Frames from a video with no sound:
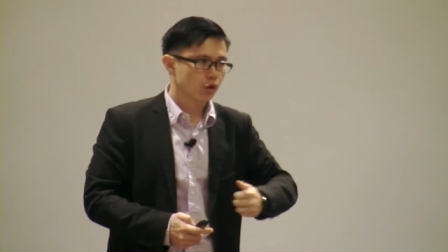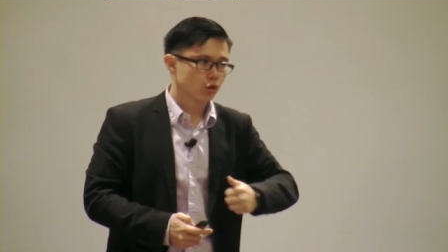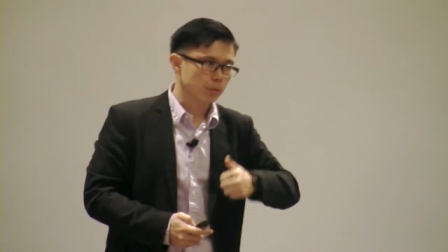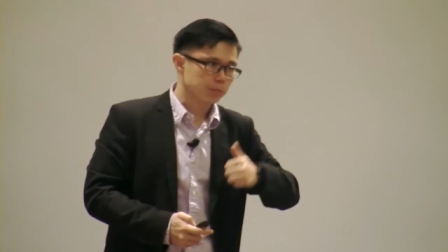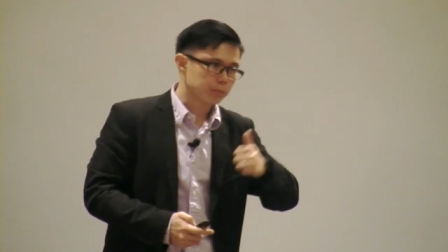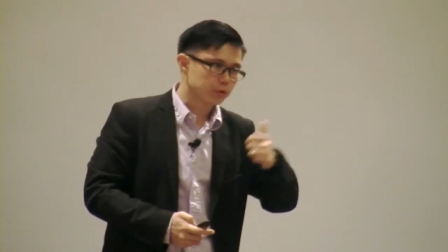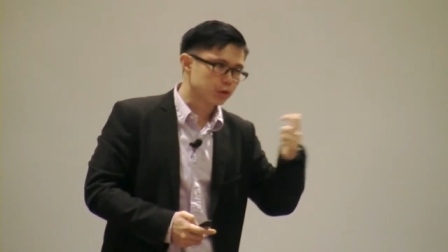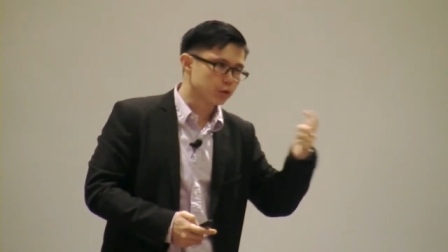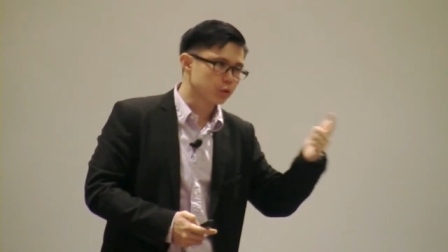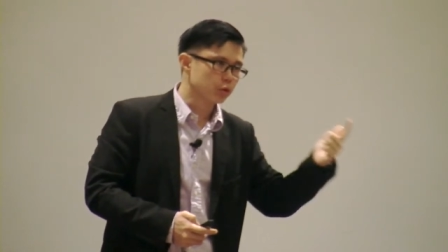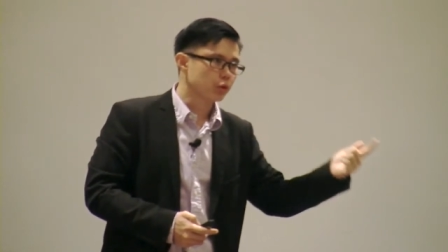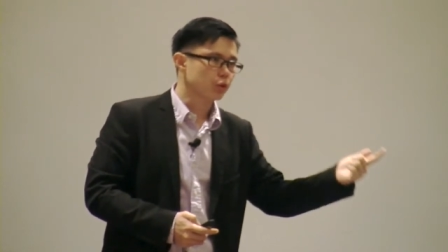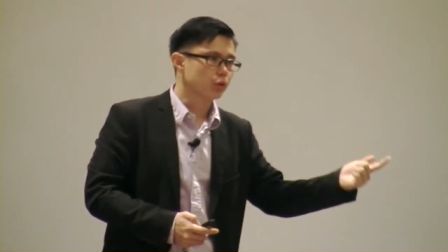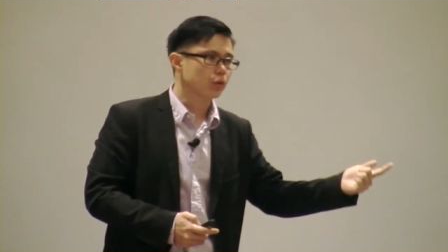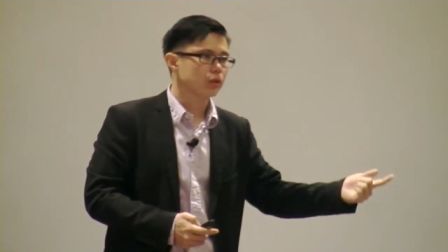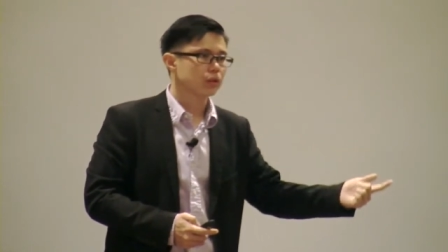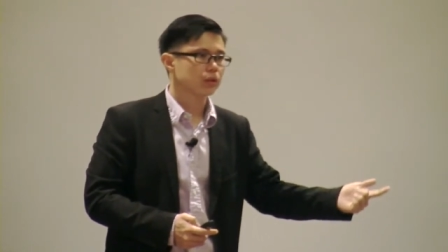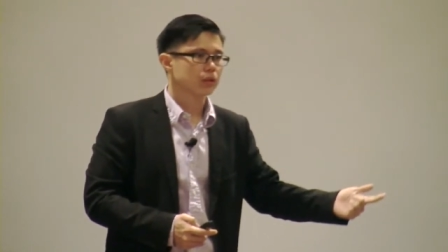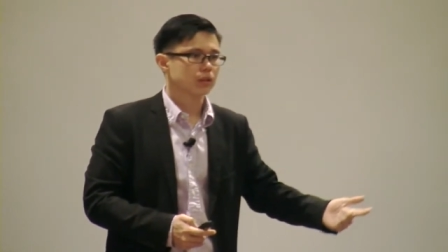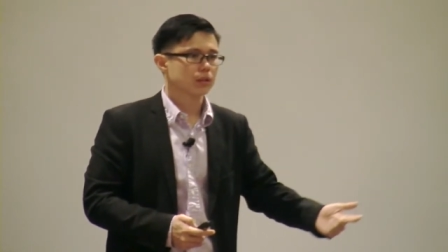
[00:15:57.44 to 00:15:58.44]
group
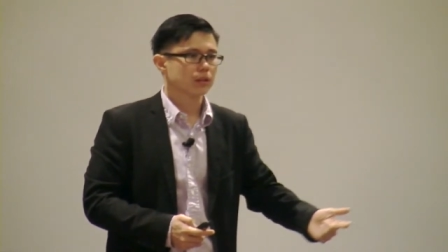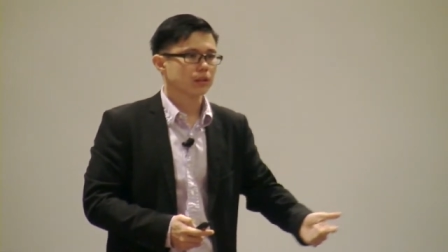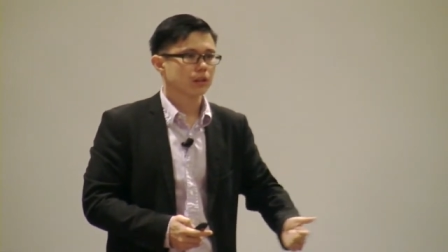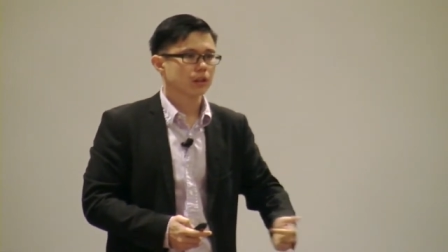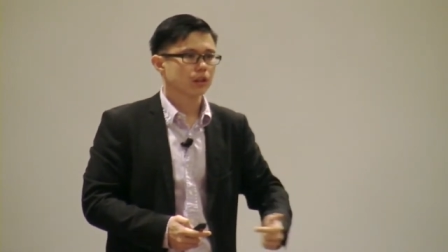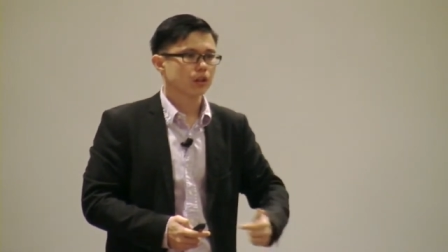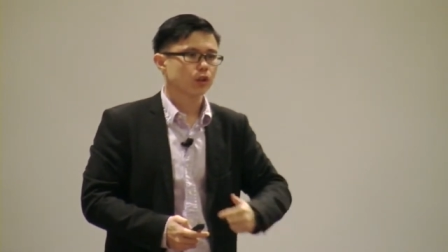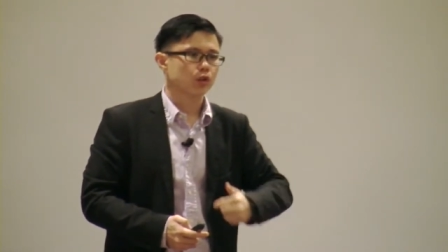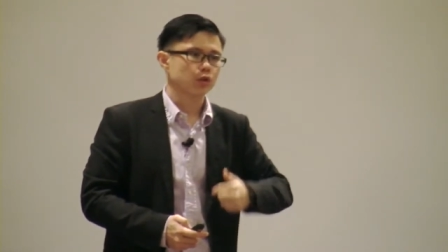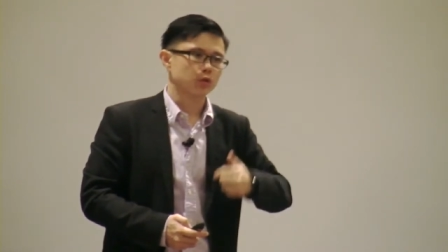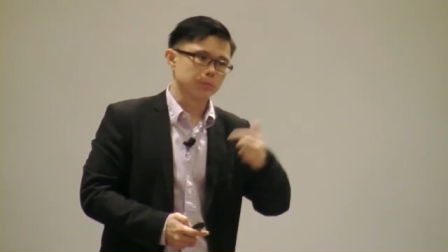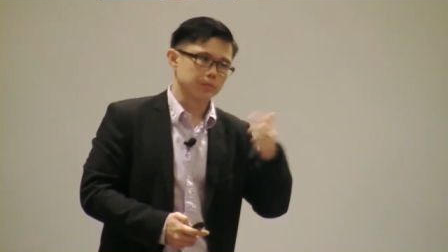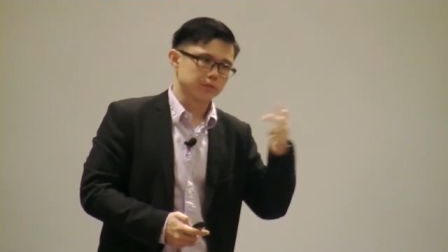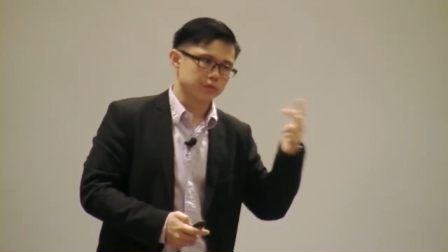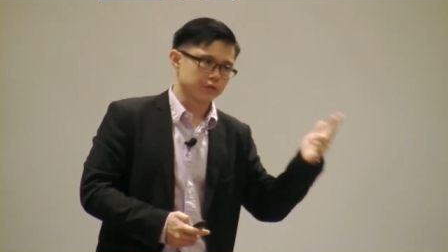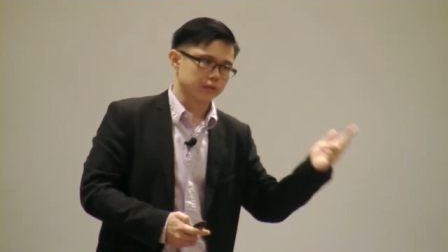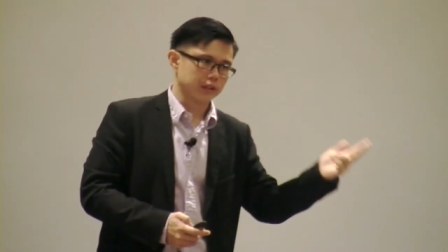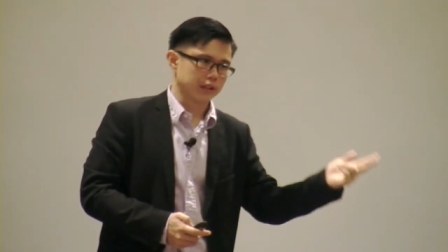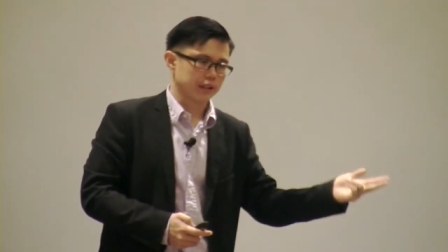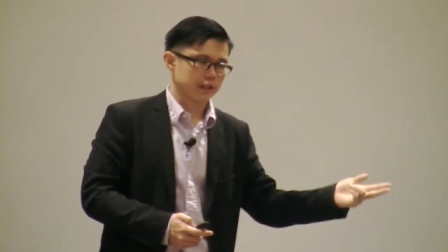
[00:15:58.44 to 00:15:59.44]
two, group
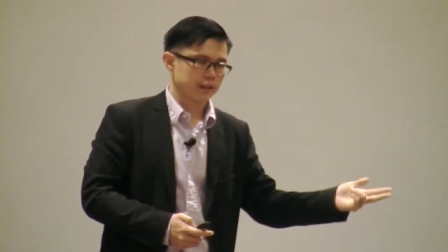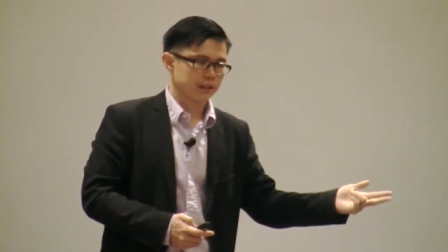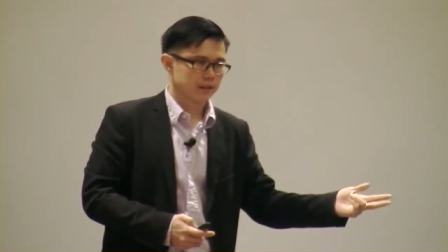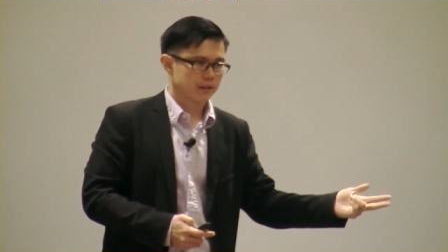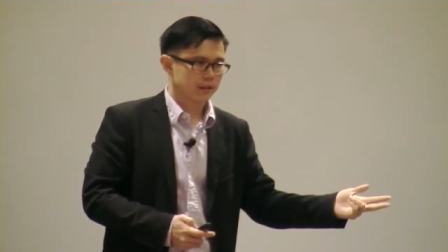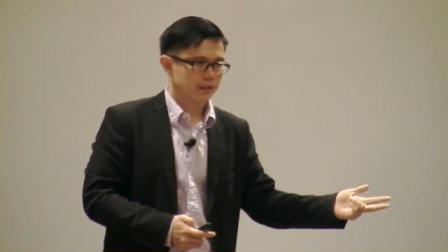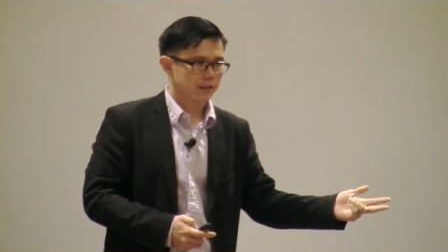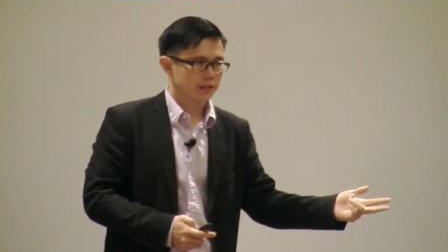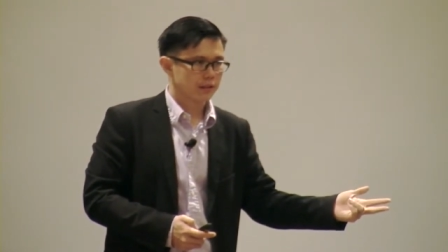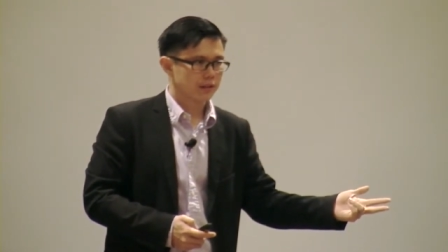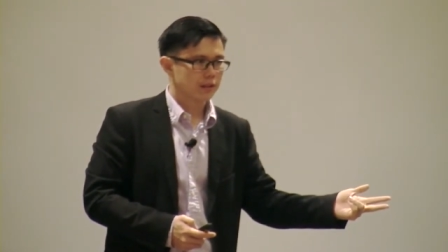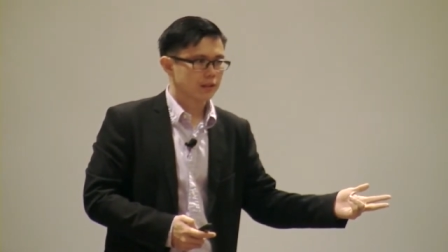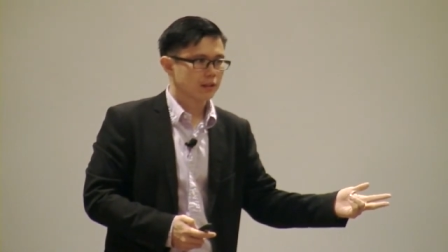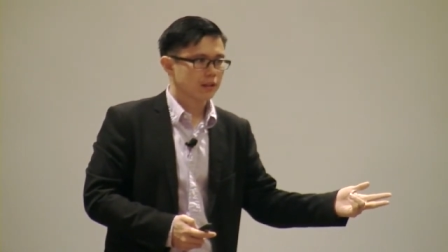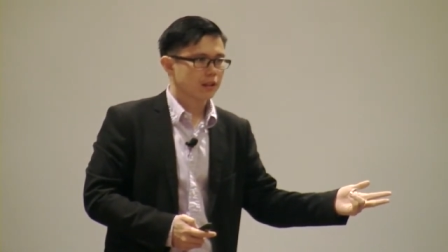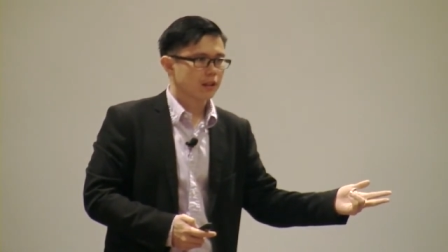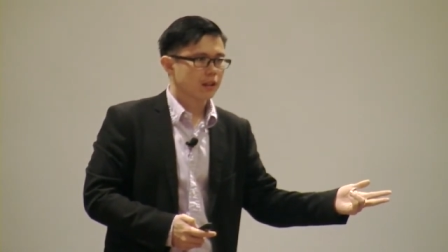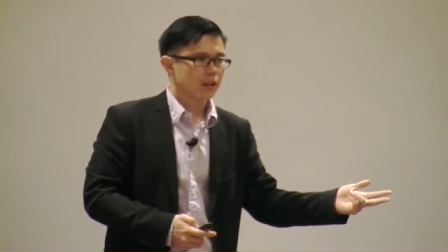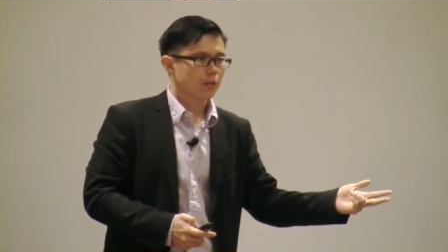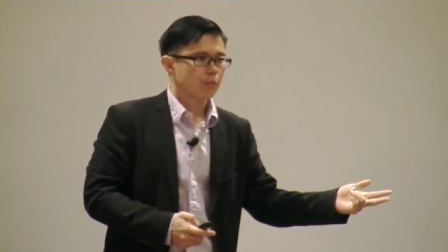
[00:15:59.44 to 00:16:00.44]
three.
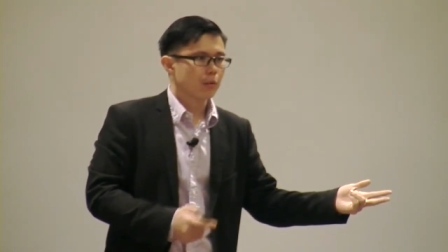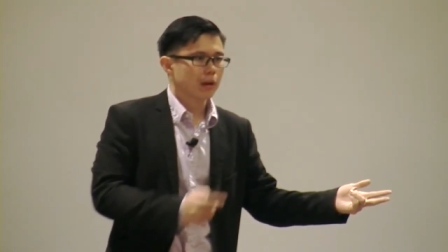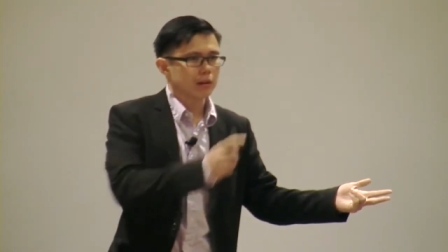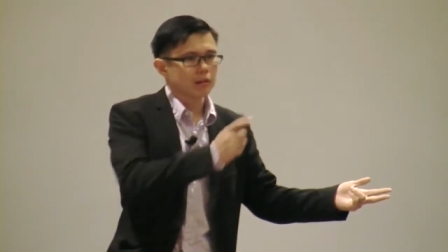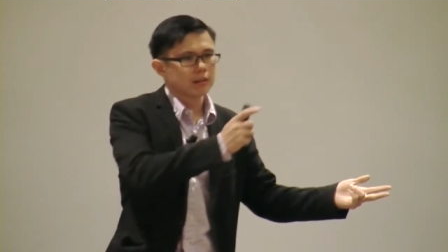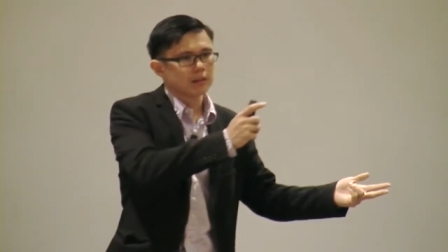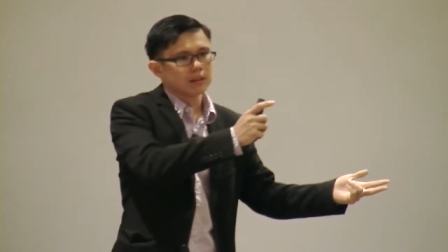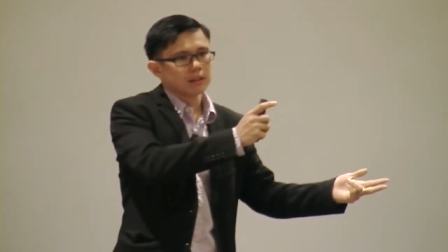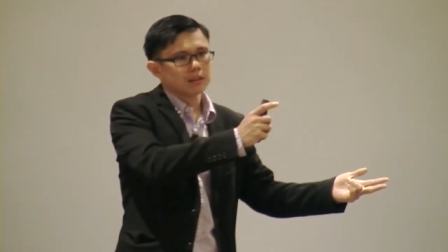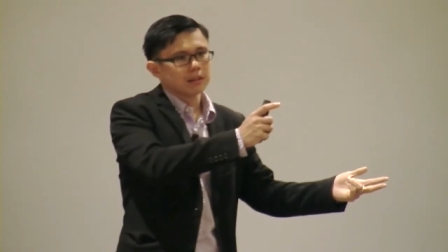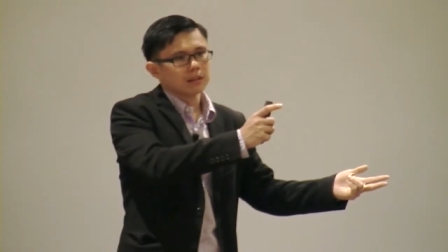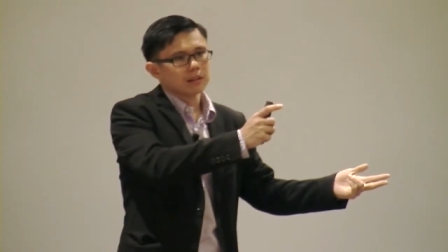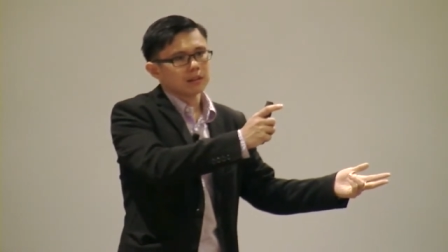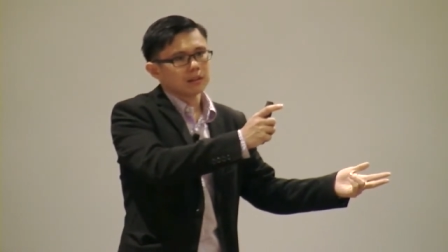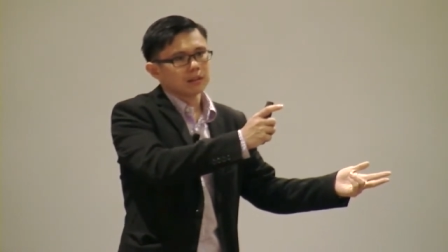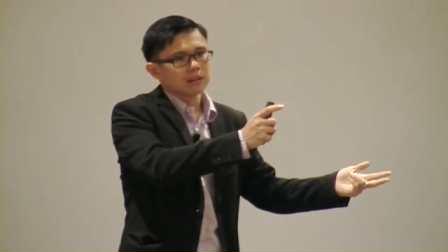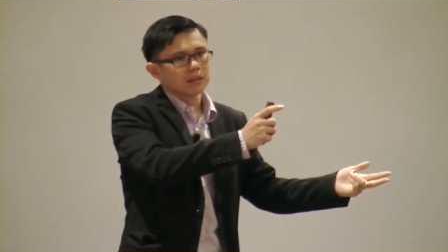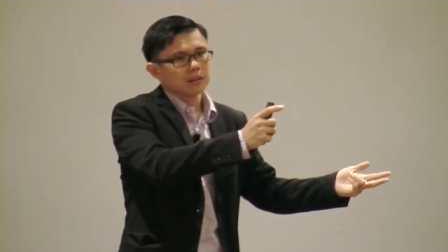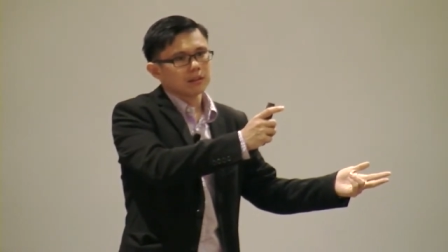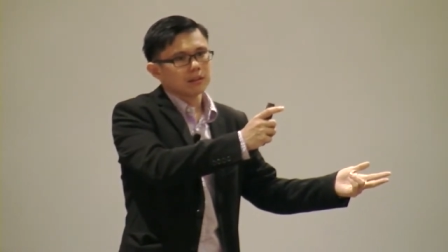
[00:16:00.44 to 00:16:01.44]
Well,
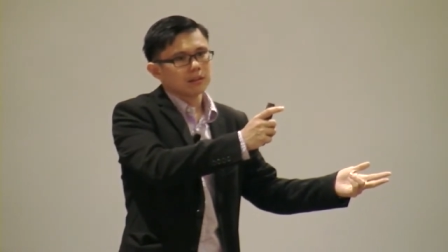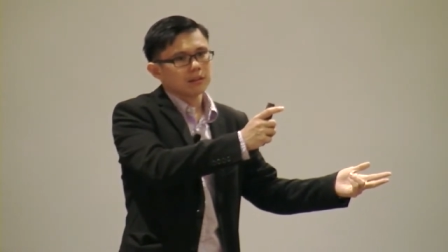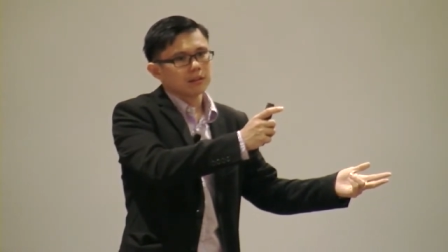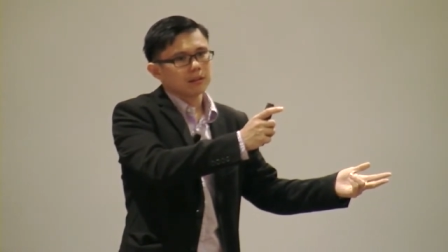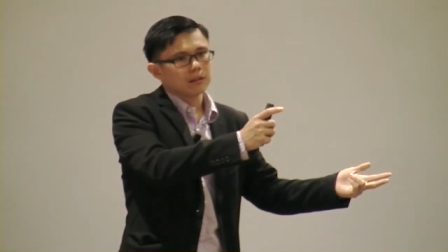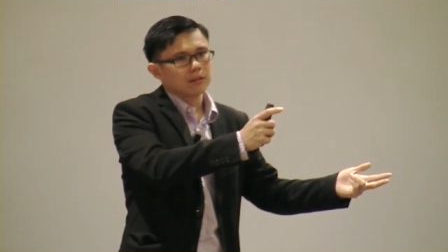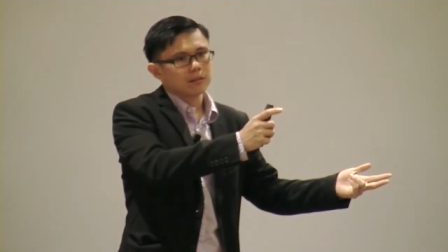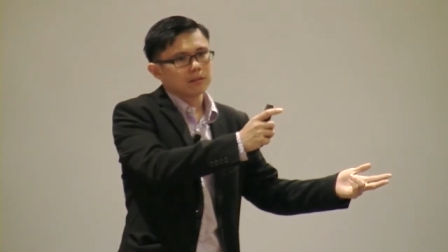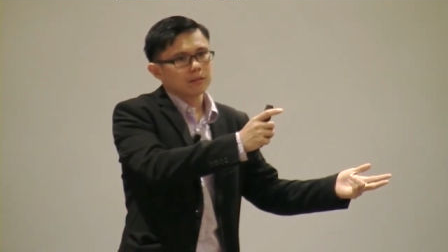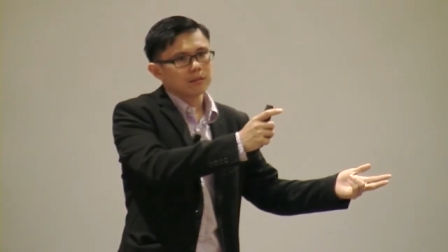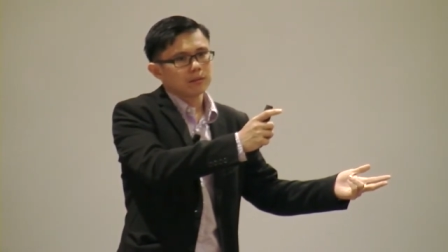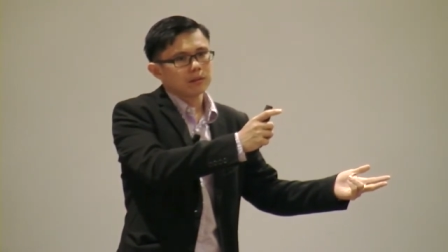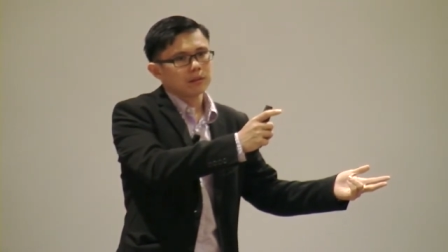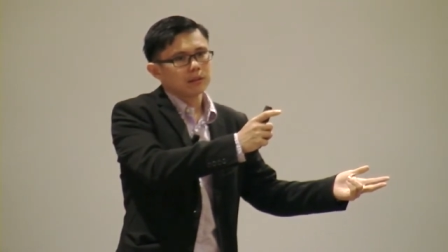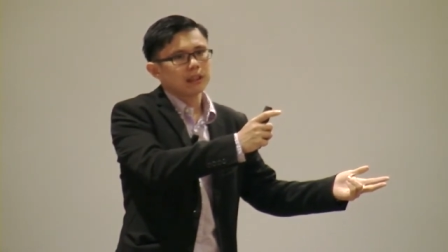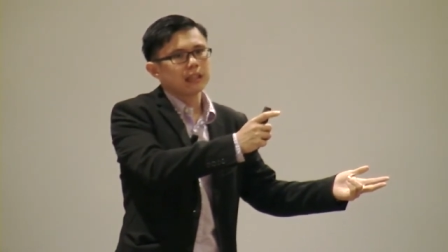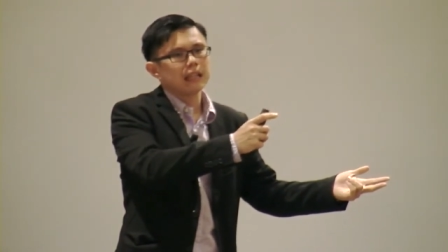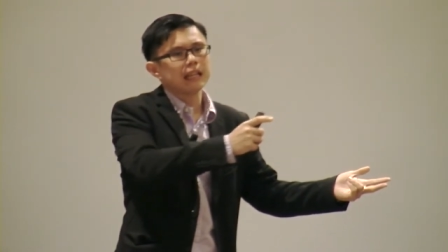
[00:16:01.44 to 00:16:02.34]
the